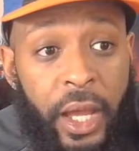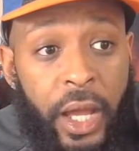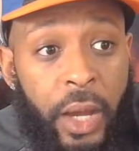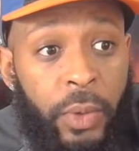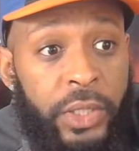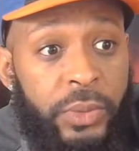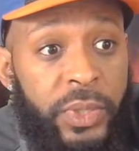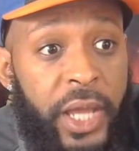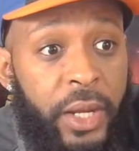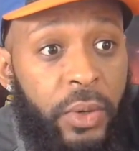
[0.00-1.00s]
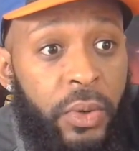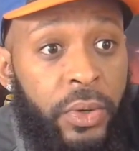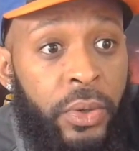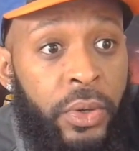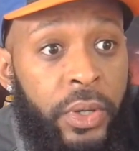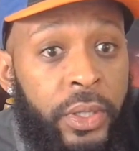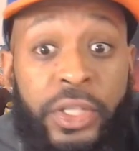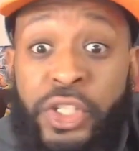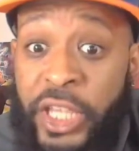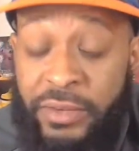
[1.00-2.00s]
What else we got going on?
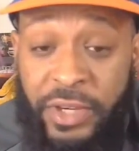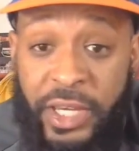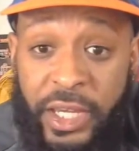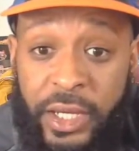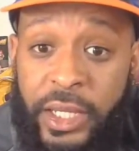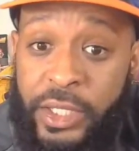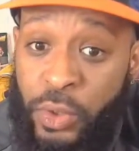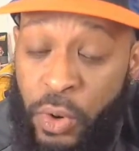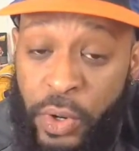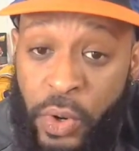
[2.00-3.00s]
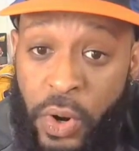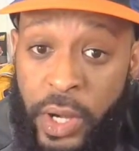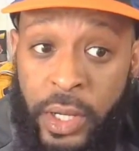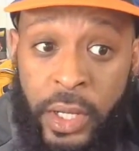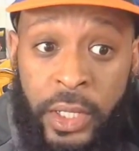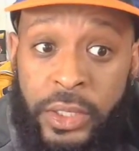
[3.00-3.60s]
Gen V is going on.